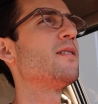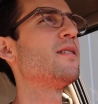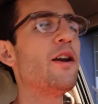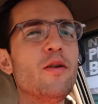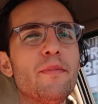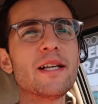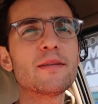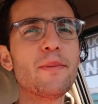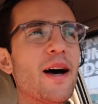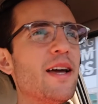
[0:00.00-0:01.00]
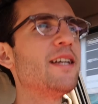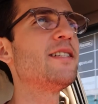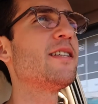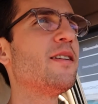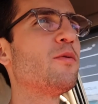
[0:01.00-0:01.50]
I know Best Buy
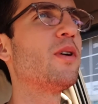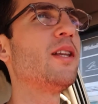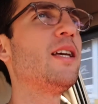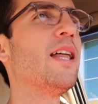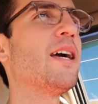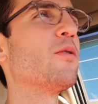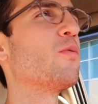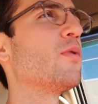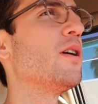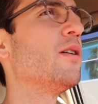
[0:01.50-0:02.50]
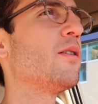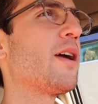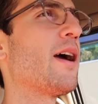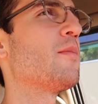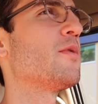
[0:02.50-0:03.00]
isn't really like a real
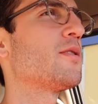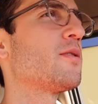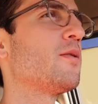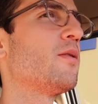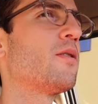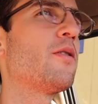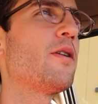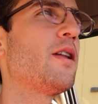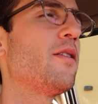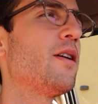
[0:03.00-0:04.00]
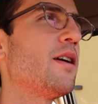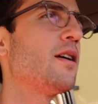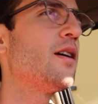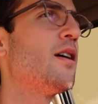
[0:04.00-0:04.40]
camera store or anything.